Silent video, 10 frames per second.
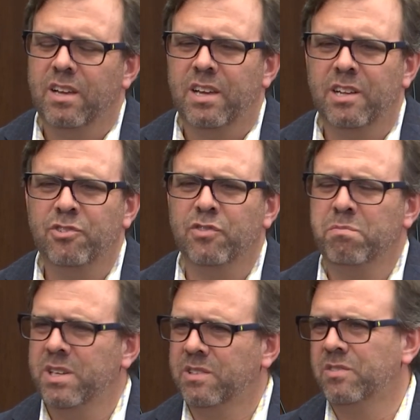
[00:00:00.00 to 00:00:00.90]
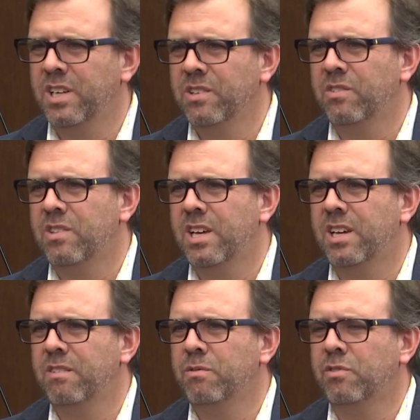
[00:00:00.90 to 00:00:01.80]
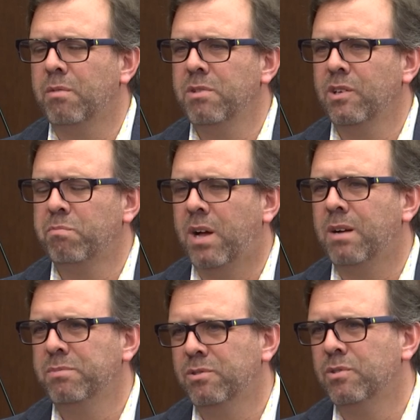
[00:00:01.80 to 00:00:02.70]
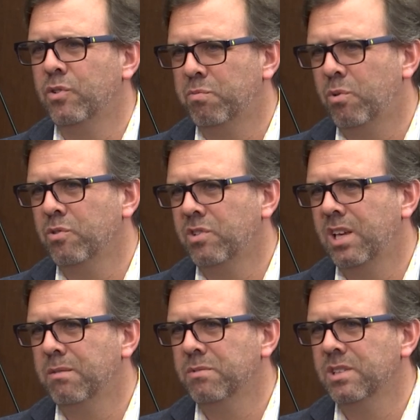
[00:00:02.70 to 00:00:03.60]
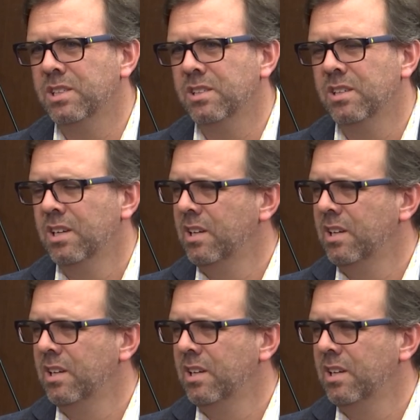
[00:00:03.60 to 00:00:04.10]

And it just makes sense that with something as popular as sports gambling,